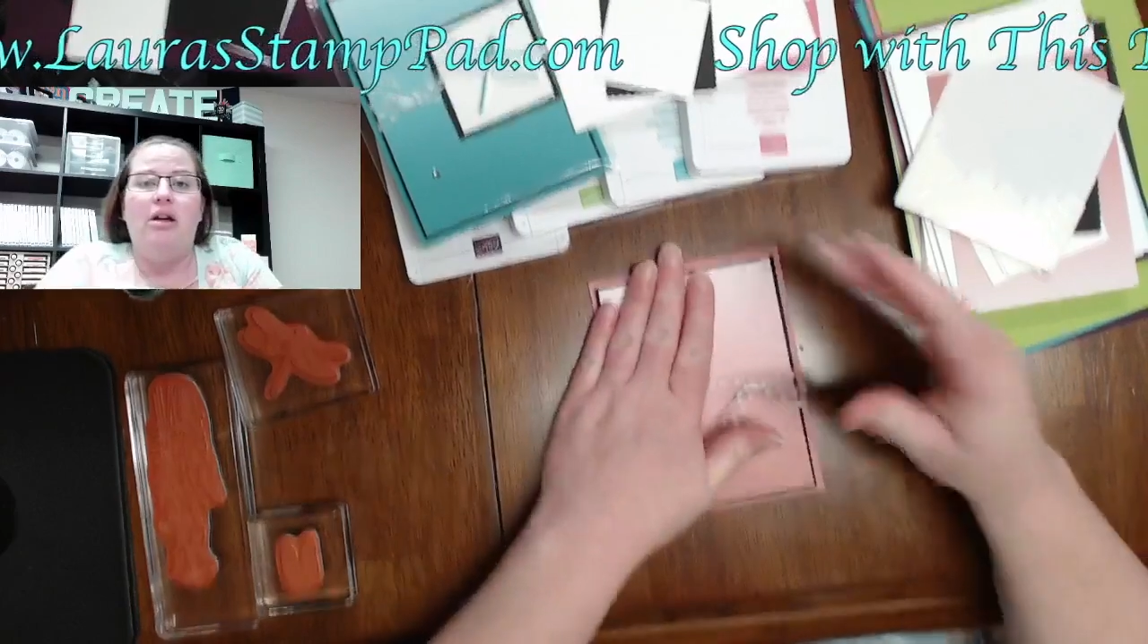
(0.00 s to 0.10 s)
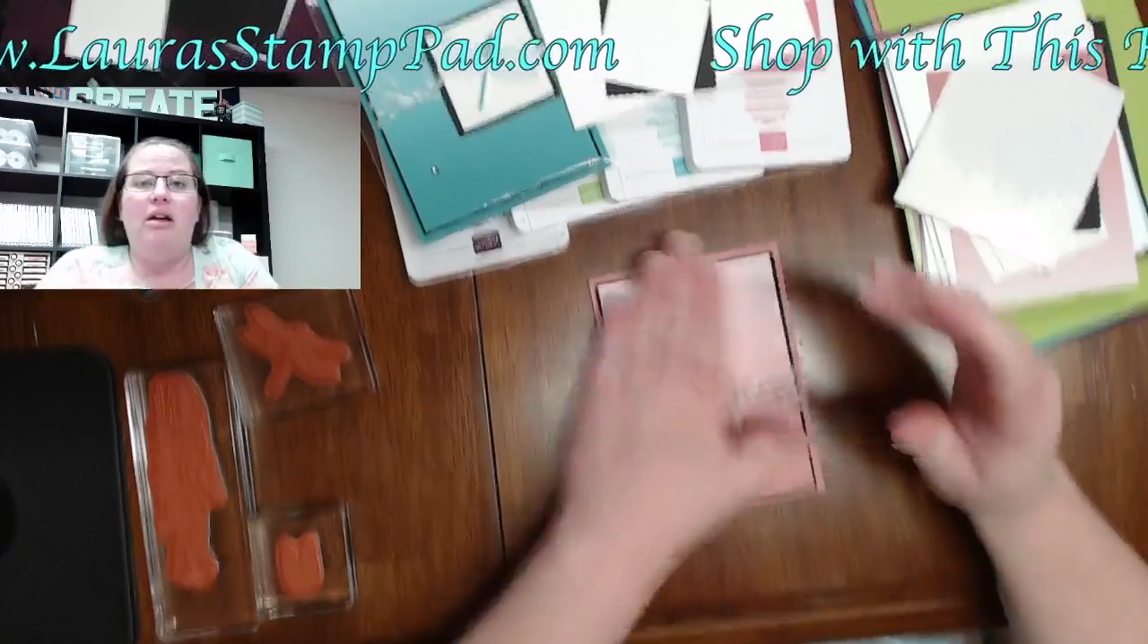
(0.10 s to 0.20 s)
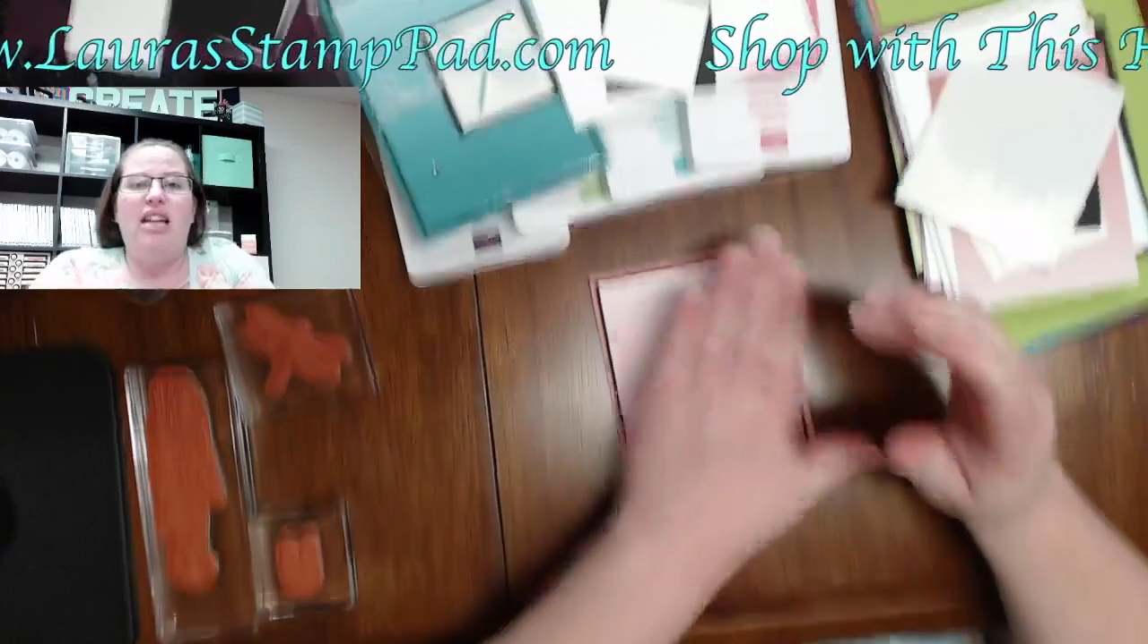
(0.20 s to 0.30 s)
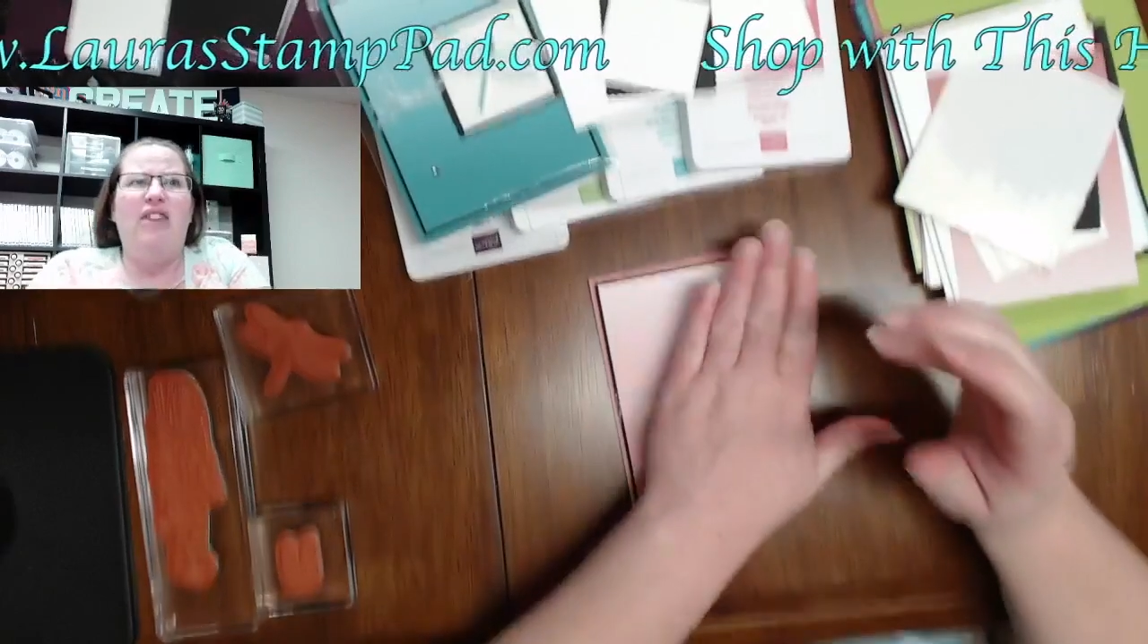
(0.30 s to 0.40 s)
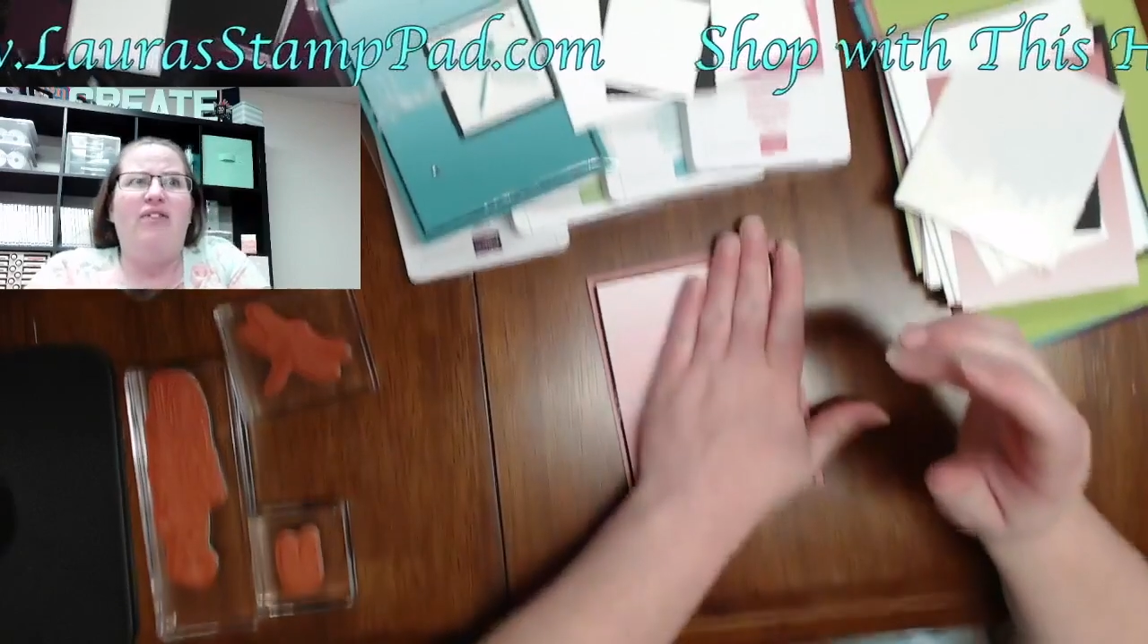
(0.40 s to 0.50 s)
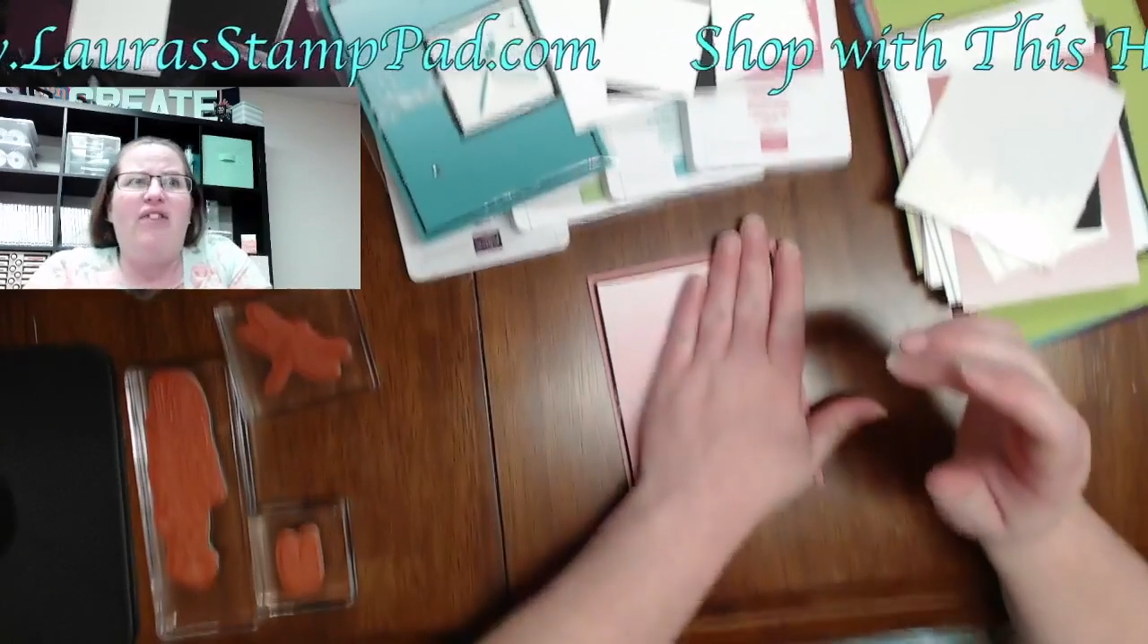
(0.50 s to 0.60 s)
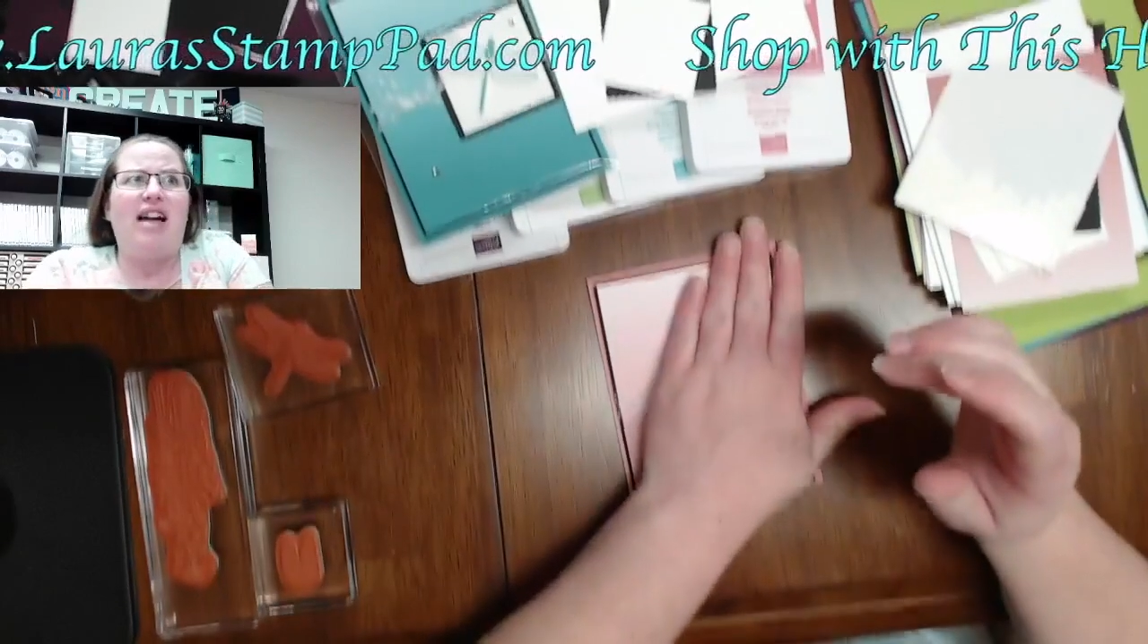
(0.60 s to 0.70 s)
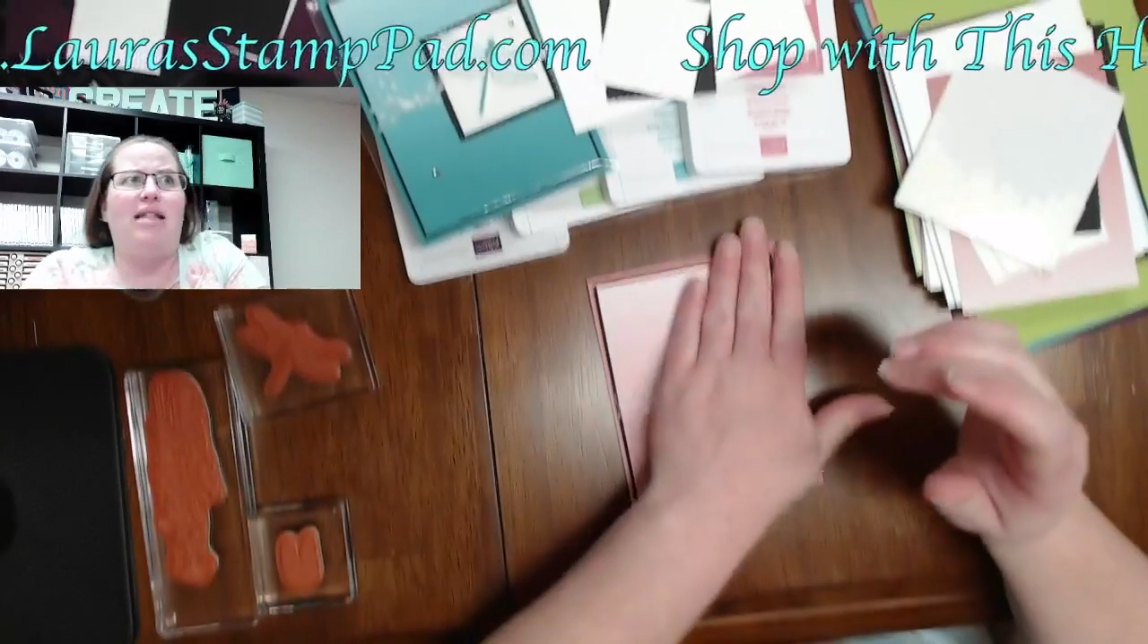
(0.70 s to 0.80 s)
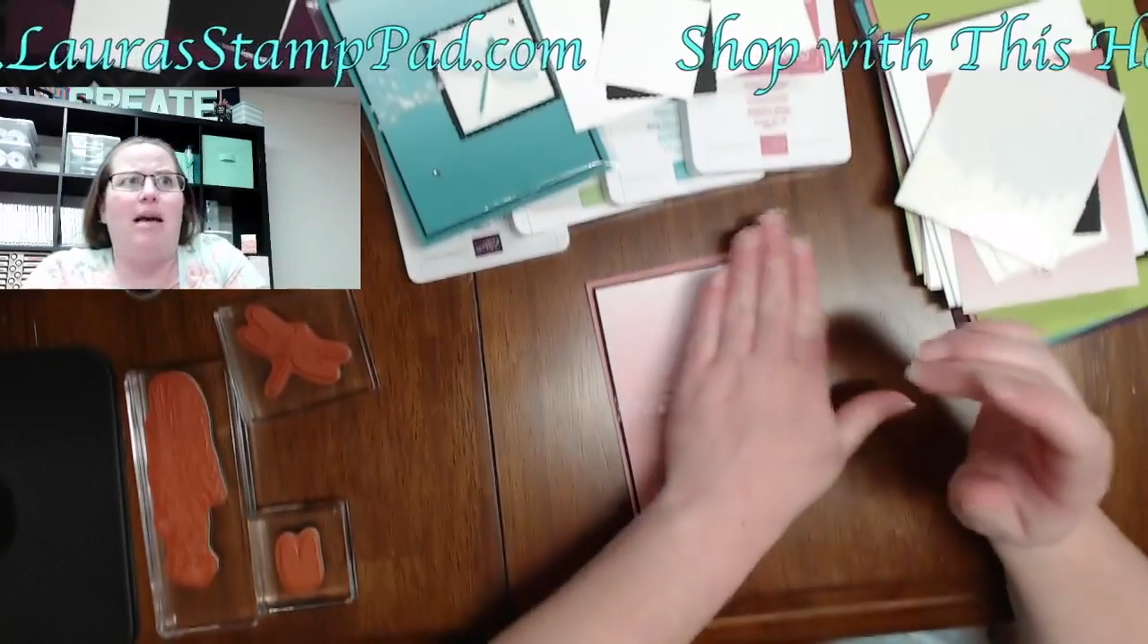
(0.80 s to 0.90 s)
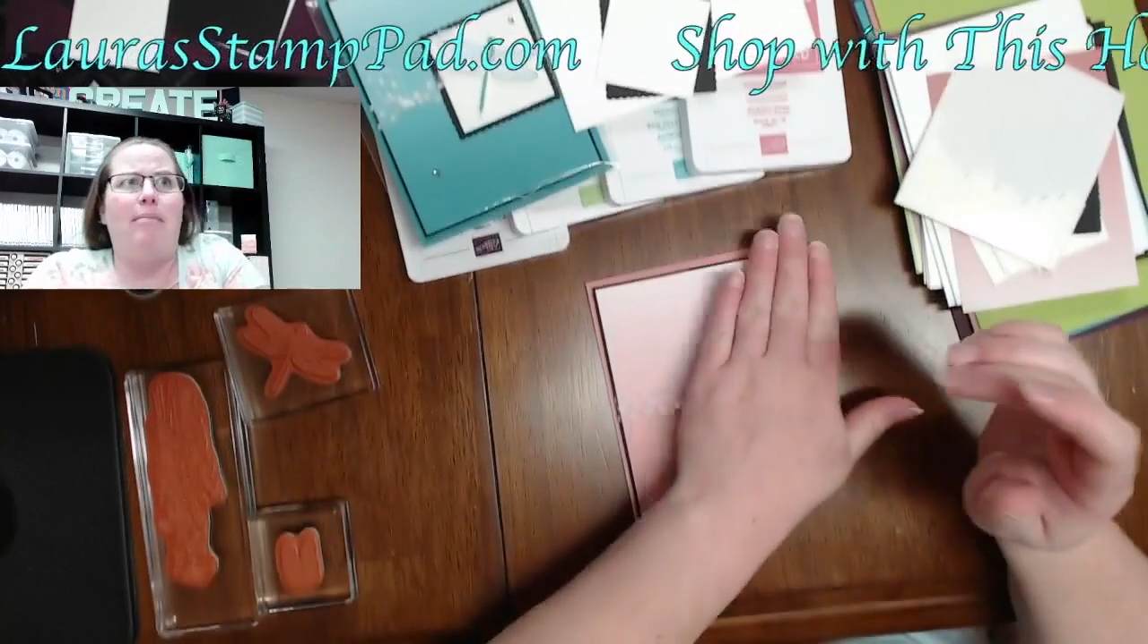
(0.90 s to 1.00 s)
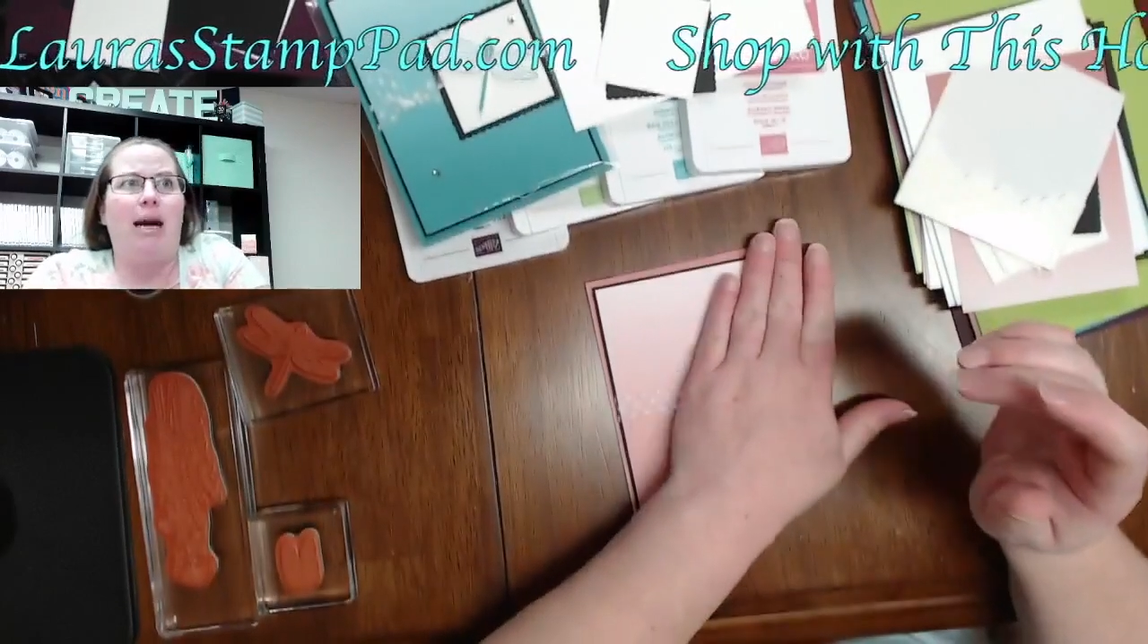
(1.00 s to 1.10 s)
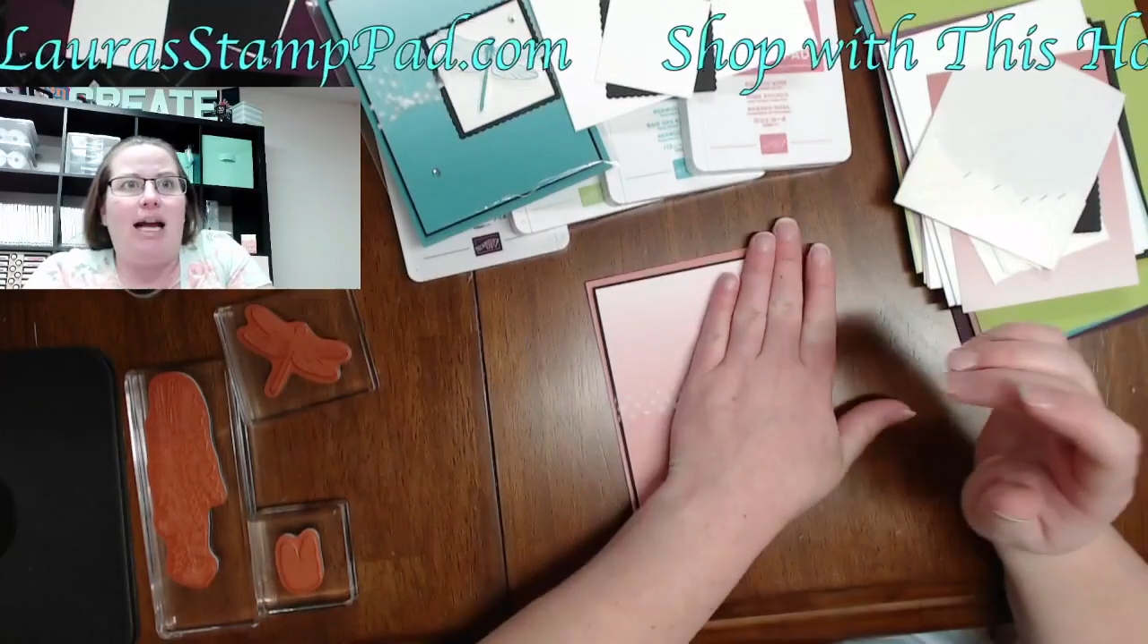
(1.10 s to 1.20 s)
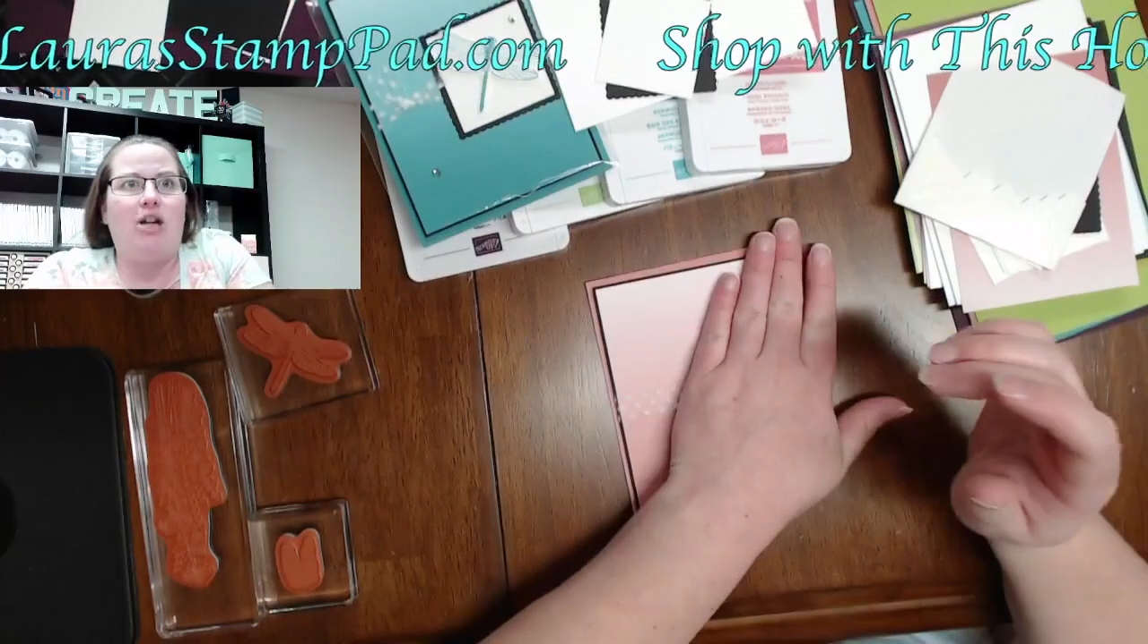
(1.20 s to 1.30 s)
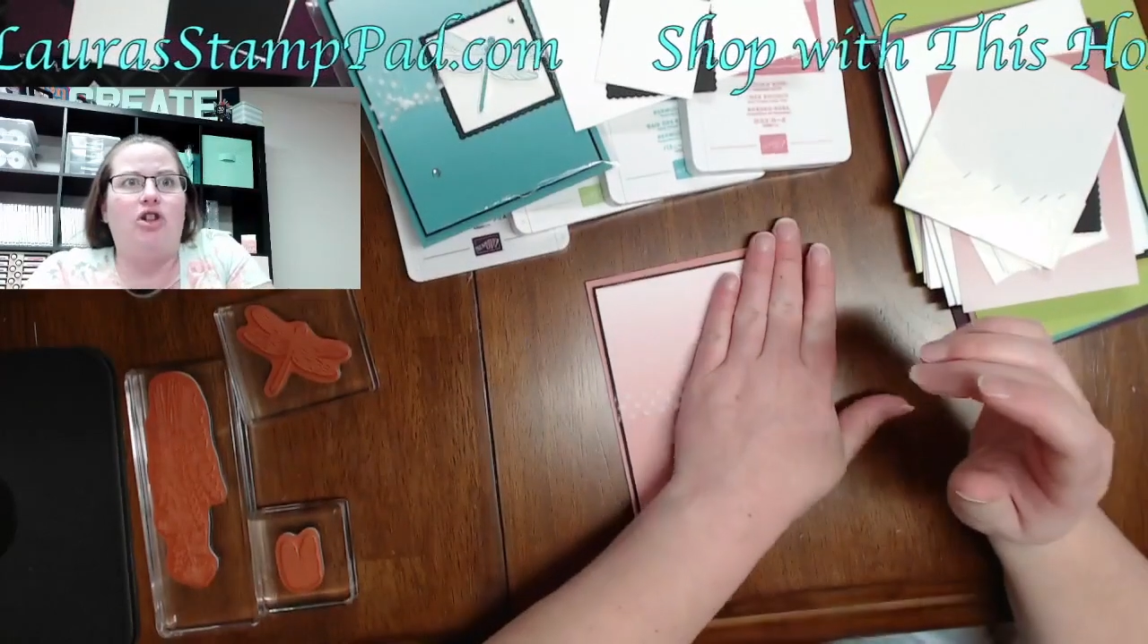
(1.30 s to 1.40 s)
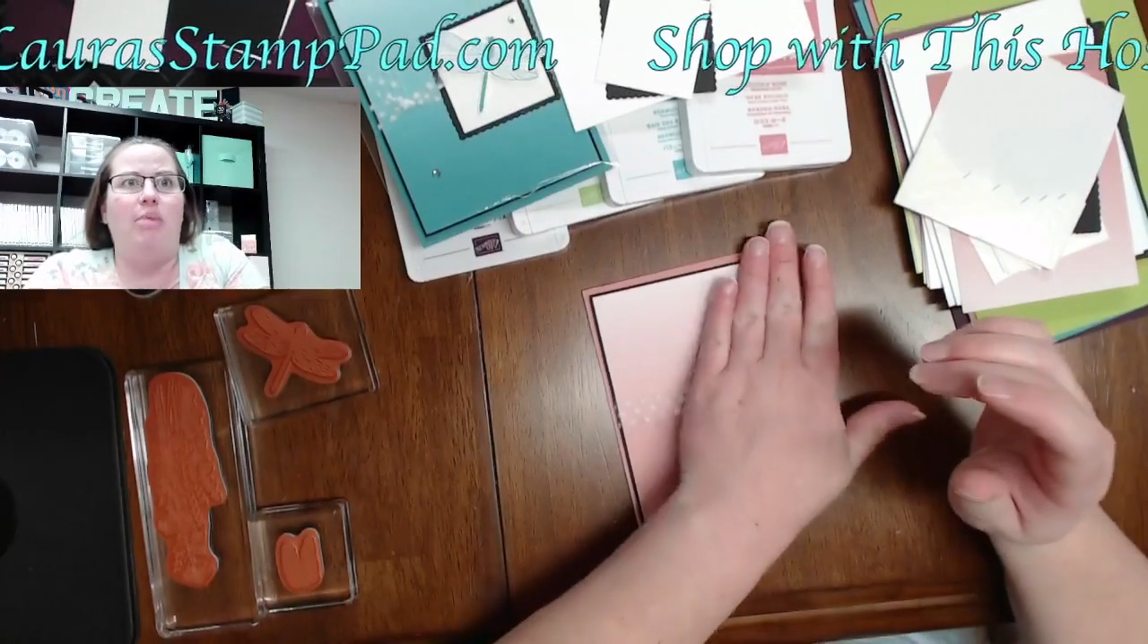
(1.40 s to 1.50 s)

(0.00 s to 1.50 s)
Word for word: In fact, that might actually